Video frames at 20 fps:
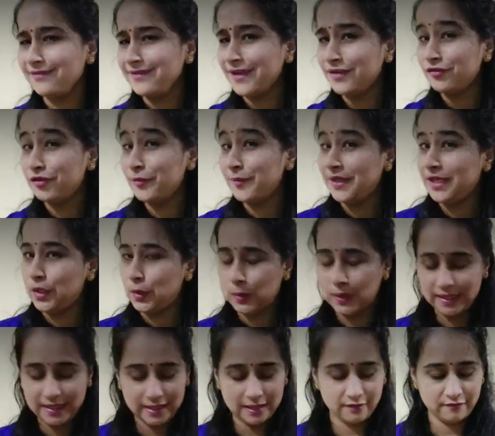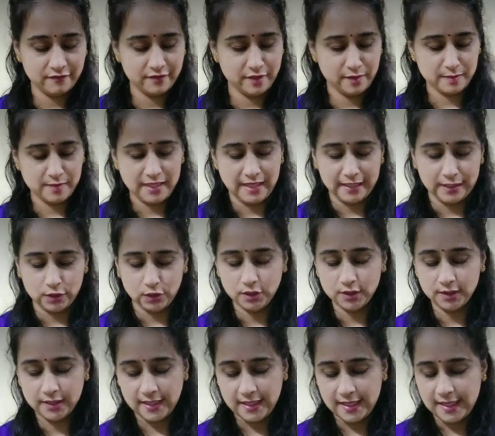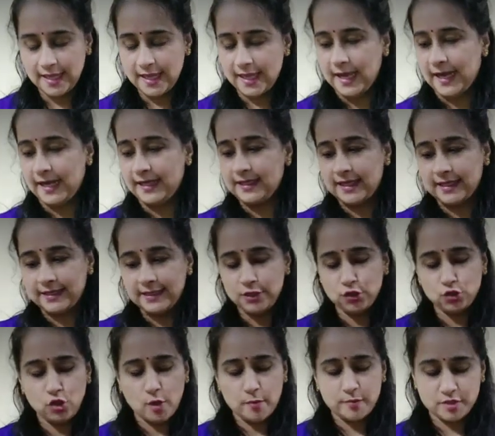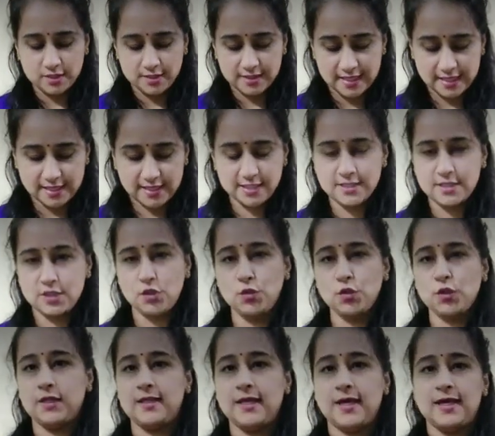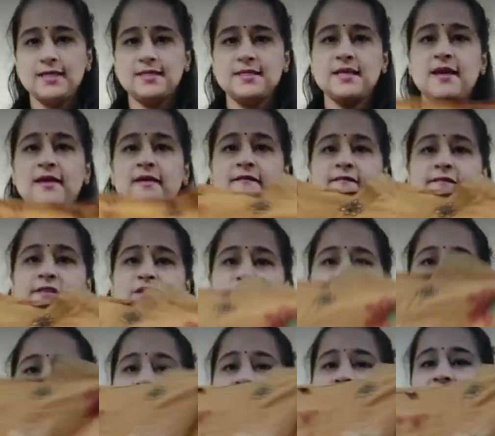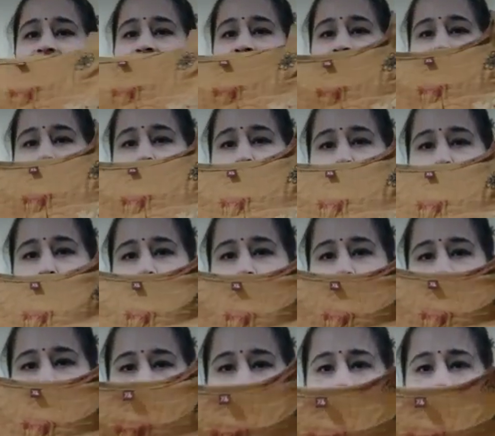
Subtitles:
That would be equally comfortable and good. And the other two options are just kurtas, which we can wear at home.